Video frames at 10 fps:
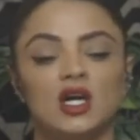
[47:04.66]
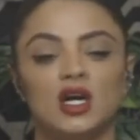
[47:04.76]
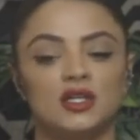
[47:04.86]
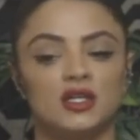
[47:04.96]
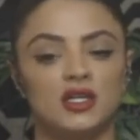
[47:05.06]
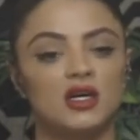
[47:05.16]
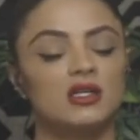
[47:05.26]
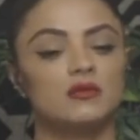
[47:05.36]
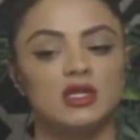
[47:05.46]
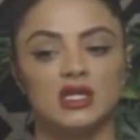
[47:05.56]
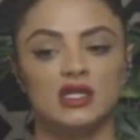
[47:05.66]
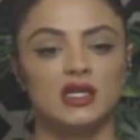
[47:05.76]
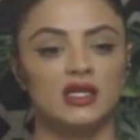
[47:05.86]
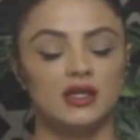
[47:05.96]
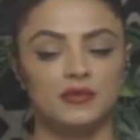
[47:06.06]
on our economy,
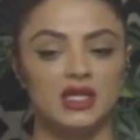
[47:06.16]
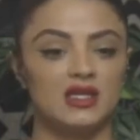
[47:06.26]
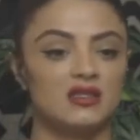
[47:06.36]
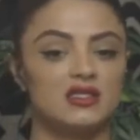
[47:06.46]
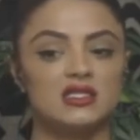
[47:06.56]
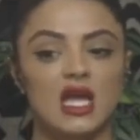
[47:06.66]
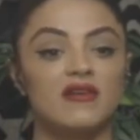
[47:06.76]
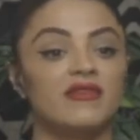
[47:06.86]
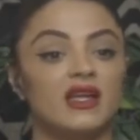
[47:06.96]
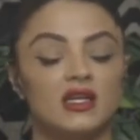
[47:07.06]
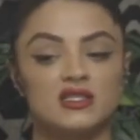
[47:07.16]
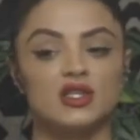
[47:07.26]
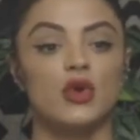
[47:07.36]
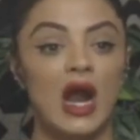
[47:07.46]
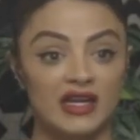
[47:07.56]
and it being safe and us
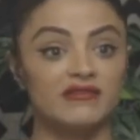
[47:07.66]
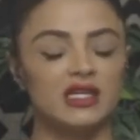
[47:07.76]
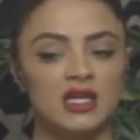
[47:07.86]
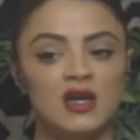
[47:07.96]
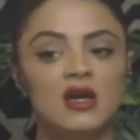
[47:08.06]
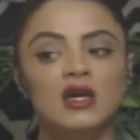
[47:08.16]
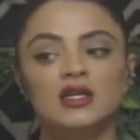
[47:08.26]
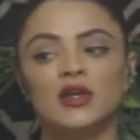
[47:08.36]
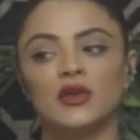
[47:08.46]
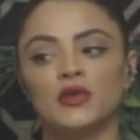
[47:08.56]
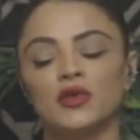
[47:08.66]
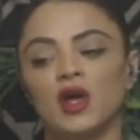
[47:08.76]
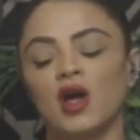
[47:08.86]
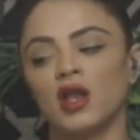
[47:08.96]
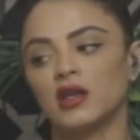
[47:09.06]
thriving,
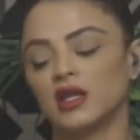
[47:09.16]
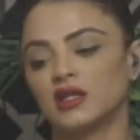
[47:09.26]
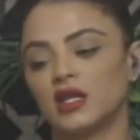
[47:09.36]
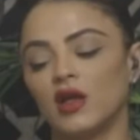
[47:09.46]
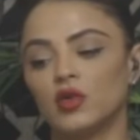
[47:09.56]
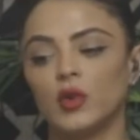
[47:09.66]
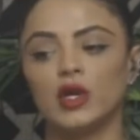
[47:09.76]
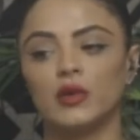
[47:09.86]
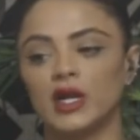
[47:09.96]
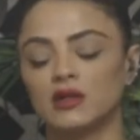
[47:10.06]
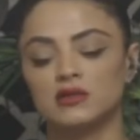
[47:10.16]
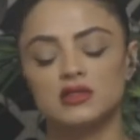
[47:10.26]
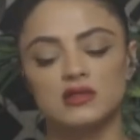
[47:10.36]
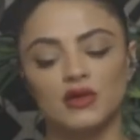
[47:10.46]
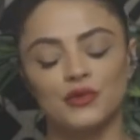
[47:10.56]
not the other way around.
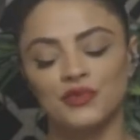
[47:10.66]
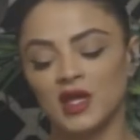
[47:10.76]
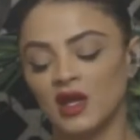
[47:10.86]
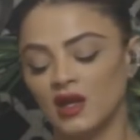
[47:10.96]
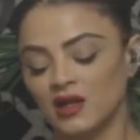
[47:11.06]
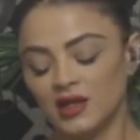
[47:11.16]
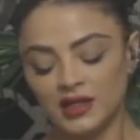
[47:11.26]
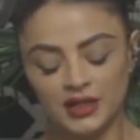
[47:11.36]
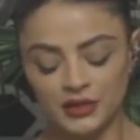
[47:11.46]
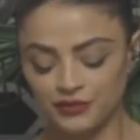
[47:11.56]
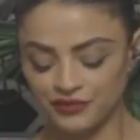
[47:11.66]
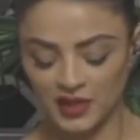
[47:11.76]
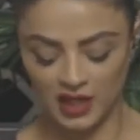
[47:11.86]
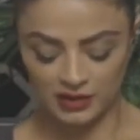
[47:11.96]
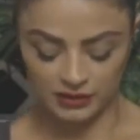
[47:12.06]
So,
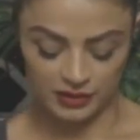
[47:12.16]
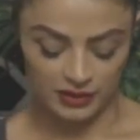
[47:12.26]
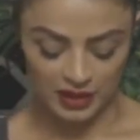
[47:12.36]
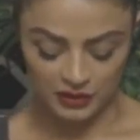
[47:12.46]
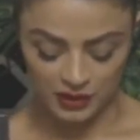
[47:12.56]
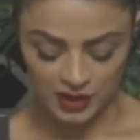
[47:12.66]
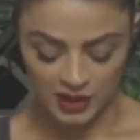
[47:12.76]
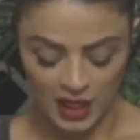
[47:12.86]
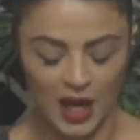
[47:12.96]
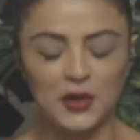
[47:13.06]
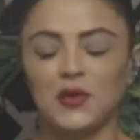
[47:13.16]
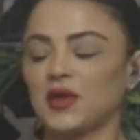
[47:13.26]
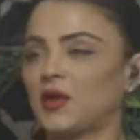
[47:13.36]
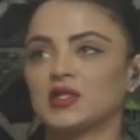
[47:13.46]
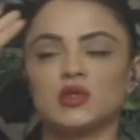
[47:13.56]
I don't know. I don't want to
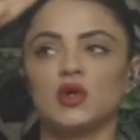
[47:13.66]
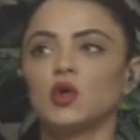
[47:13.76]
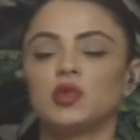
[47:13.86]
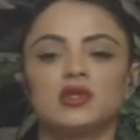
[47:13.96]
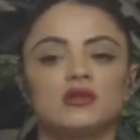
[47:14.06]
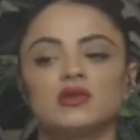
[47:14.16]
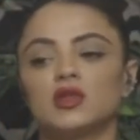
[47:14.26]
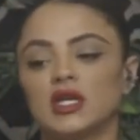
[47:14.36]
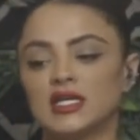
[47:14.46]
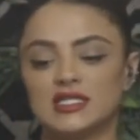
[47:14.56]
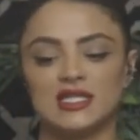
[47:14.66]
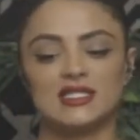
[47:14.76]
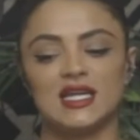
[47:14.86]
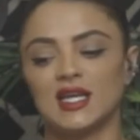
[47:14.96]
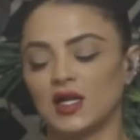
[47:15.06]
go into a whole political thing because then
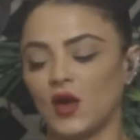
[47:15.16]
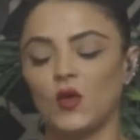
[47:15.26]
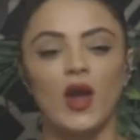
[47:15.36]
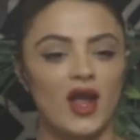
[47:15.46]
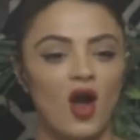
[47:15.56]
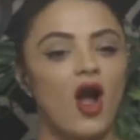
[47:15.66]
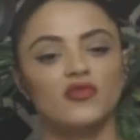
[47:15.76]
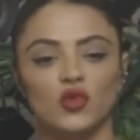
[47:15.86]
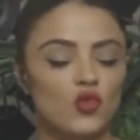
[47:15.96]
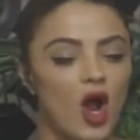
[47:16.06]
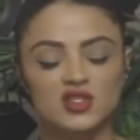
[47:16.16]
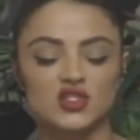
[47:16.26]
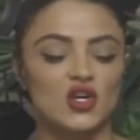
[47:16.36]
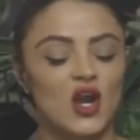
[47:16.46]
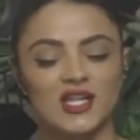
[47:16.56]
it's going to go way off the
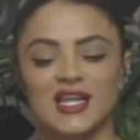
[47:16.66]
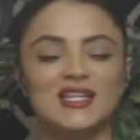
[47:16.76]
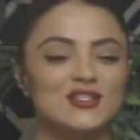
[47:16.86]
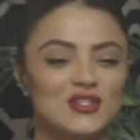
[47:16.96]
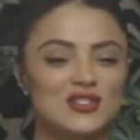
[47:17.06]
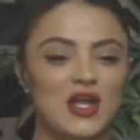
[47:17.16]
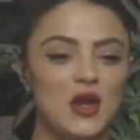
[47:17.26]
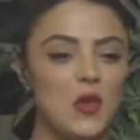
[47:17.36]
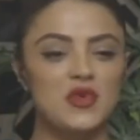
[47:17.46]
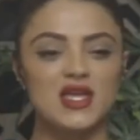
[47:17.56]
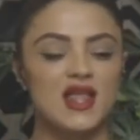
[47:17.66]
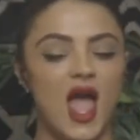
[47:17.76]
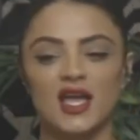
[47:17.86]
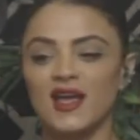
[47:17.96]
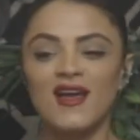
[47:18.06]
roster, and then it's just going to be
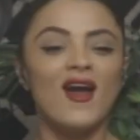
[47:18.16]
like,